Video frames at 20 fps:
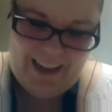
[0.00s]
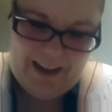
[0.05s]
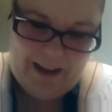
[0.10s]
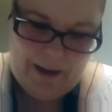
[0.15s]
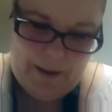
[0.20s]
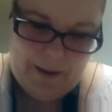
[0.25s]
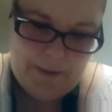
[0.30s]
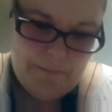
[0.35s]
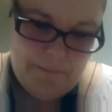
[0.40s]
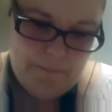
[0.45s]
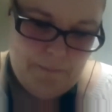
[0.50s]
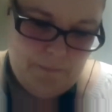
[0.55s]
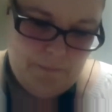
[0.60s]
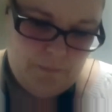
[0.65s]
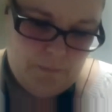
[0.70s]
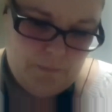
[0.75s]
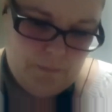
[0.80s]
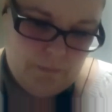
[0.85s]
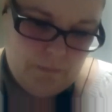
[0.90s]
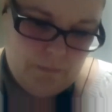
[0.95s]

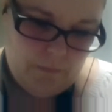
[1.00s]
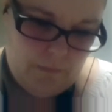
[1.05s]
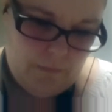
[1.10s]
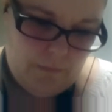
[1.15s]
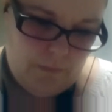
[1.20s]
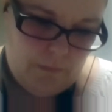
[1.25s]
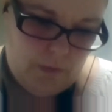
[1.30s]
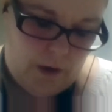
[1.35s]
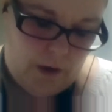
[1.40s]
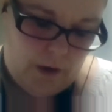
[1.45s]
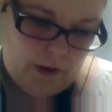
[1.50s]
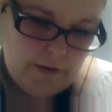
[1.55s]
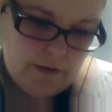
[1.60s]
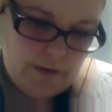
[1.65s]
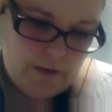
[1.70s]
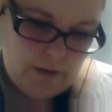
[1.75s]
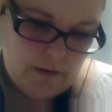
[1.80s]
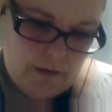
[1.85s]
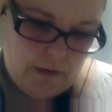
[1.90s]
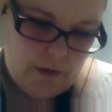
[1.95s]
I
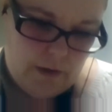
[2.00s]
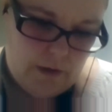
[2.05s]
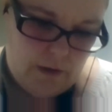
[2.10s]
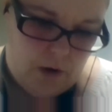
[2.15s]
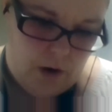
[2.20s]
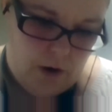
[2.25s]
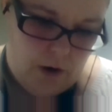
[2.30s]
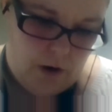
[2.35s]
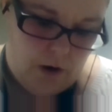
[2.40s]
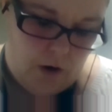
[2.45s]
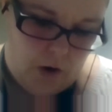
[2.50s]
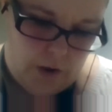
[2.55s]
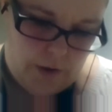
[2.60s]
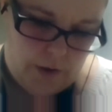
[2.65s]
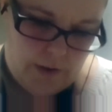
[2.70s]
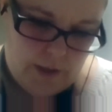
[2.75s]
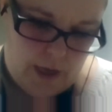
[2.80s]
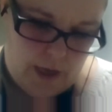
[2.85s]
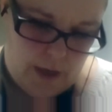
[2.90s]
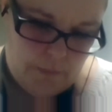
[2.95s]
think that there are
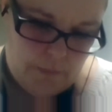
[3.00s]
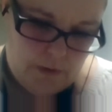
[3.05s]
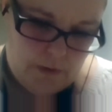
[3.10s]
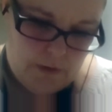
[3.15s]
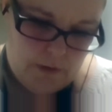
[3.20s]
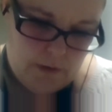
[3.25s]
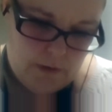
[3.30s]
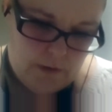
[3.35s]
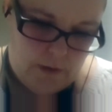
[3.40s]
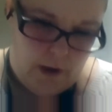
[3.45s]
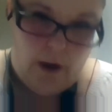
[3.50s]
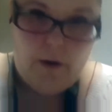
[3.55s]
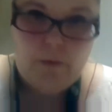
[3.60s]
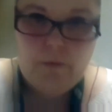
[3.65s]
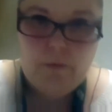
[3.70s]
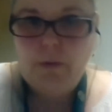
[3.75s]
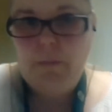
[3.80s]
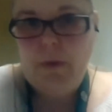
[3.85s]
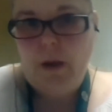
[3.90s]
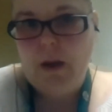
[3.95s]
concepts
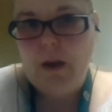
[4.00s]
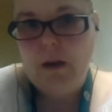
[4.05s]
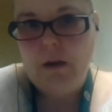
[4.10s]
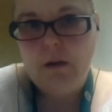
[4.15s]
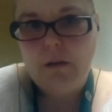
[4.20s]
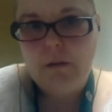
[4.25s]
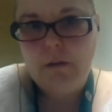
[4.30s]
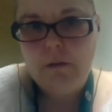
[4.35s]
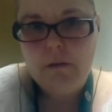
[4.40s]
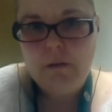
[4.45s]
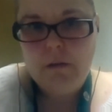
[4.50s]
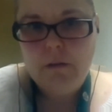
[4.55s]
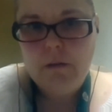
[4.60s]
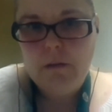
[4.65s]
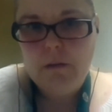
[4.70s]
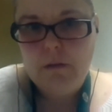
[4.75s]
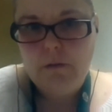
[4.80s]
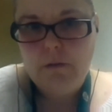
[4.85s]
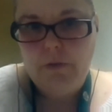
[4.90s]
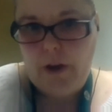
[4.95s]
that remain
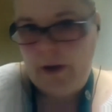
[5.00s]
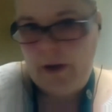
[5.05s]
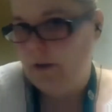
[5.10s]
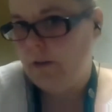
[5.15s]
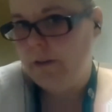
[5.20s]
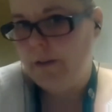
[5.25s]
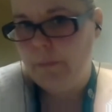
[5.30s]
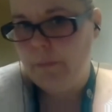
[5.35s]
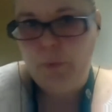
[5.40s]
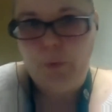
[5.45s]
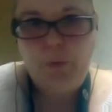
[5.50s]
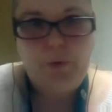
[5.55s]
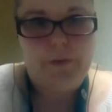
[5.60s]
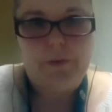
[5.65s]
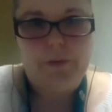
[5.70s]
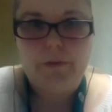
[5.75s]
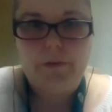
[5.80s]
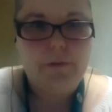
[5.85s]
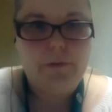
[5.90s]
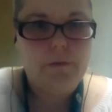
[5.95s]
vitally
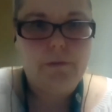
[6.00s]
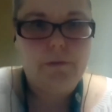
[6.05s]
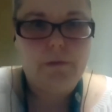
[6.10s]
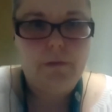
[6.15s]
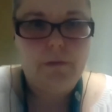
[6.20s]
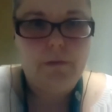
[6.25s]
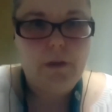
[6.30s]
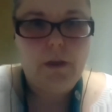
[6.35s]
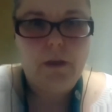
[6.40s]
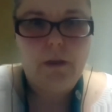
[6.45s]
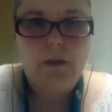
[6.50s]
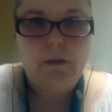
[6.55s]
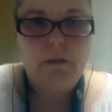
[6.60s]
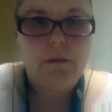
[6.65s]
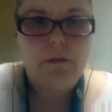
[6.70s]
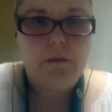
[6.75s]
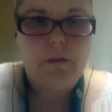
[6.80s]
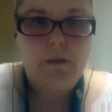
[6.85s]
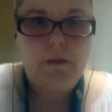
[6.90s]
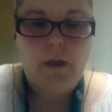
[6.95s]
important
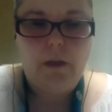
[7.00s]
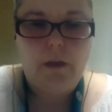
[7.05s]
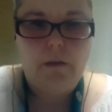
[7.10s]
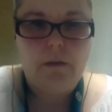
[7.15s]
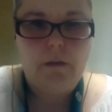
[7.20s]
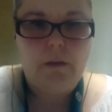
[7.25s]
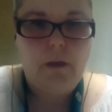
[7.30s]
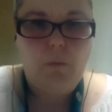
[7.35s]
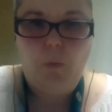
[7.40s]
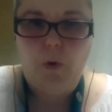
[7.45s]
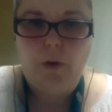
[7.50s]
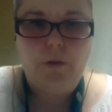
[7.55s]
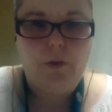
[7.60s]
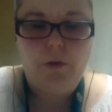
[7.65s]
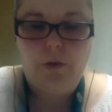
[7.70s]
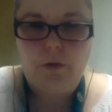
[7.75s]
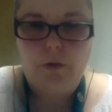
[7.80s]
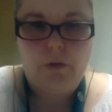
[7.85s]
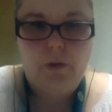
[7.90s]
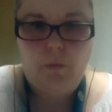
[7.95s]
in whether
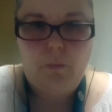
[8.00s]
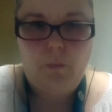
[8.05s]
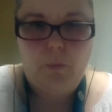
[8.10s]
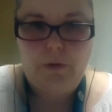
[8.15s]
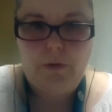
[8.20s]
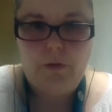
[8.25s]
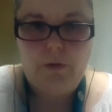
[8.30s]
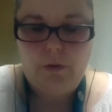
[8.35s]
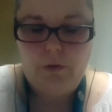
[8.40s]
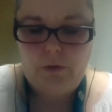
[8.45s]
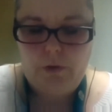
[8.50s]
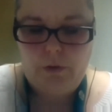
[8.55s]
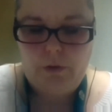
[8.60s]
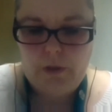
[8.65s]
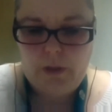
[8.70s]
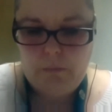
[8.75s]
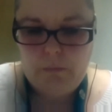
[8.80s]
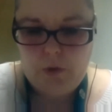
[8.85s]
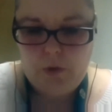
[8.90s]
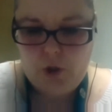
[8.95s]
you're
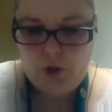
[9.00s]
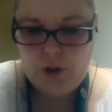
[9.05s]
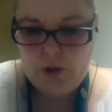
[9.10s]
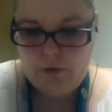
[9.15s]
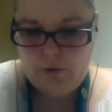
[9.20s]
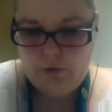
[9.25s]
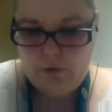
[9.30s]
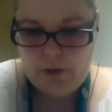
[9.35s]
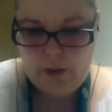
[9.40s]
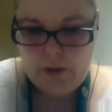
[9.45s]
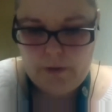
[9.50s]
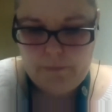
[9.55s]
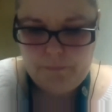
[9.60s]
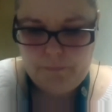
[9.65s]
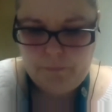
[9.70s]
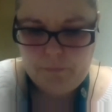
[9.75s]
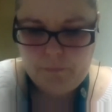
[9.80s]
using machine learning.